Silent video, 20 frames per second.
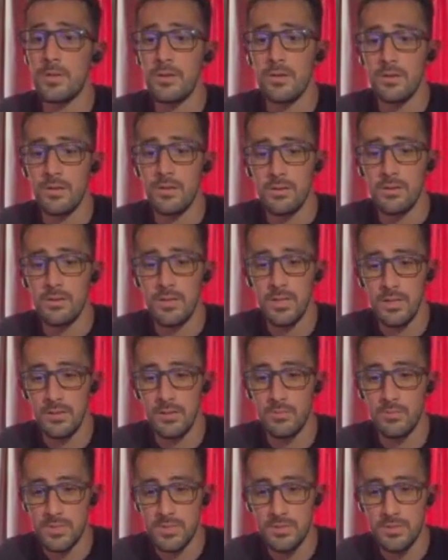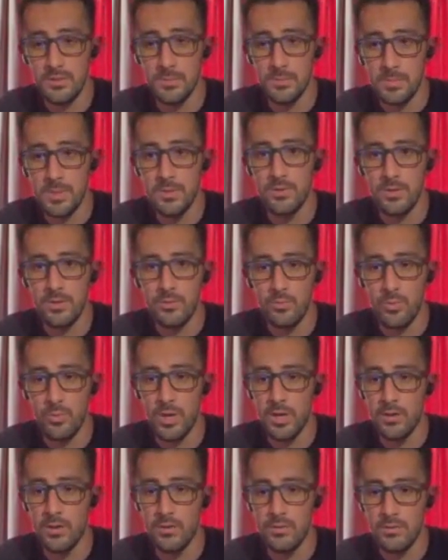a period
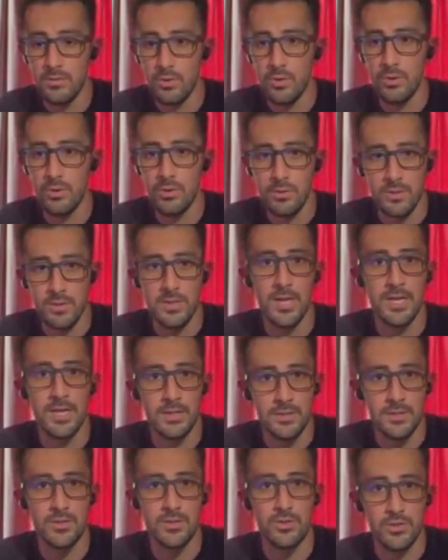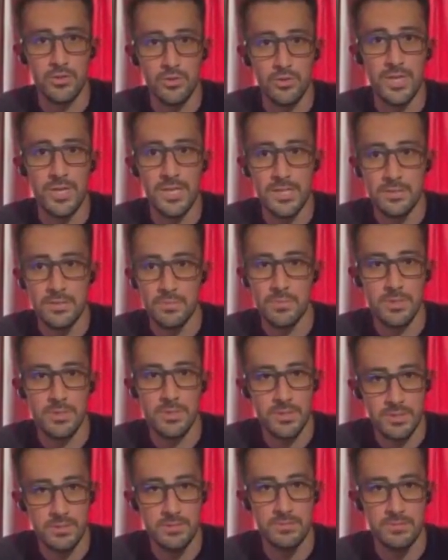where all the dinosaur craze
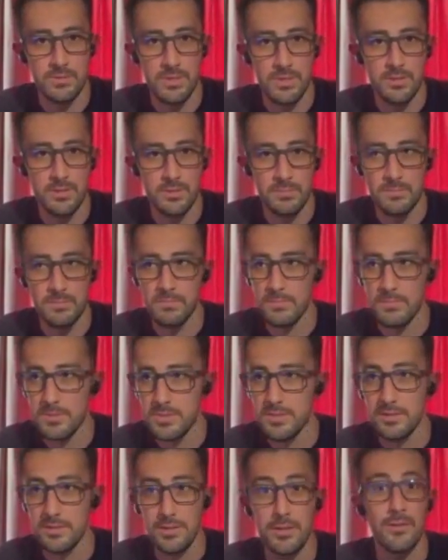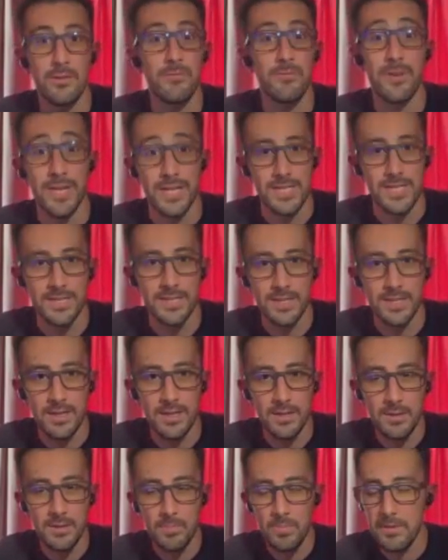was still in effect.
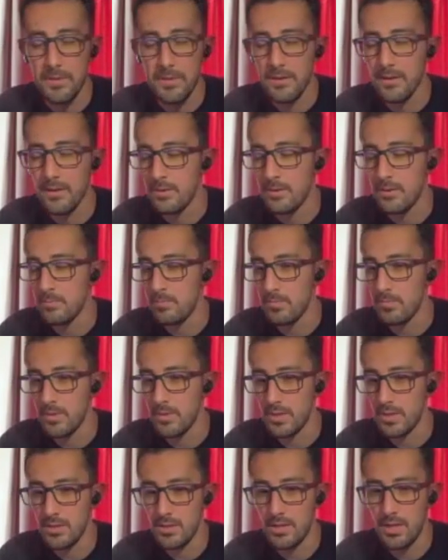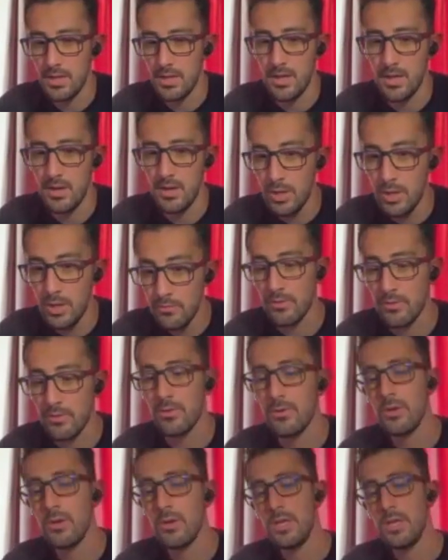Um,
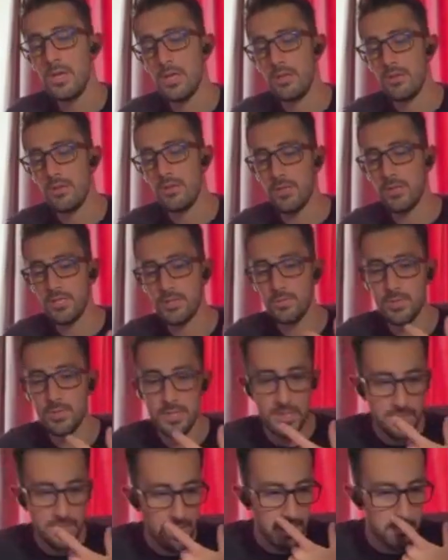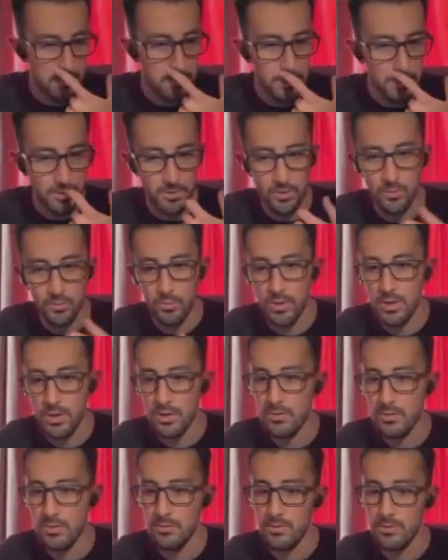However, this was a time period
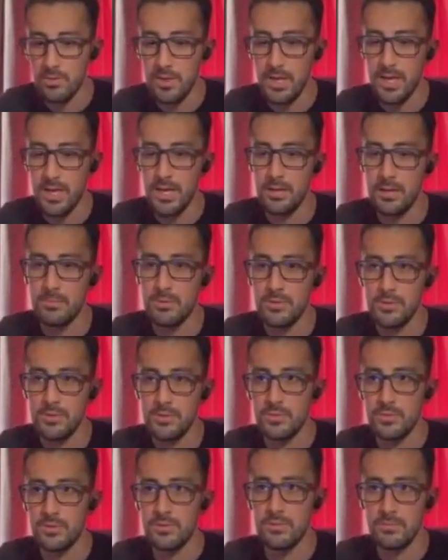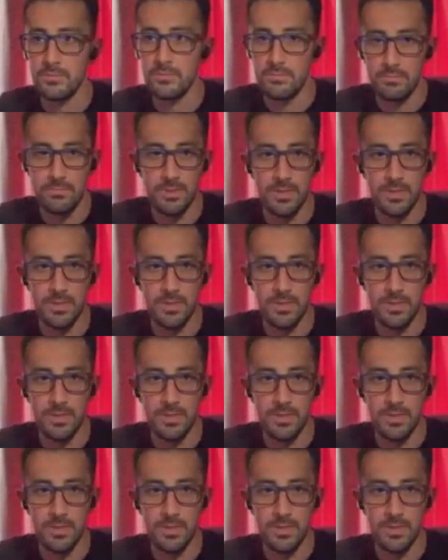where the animals were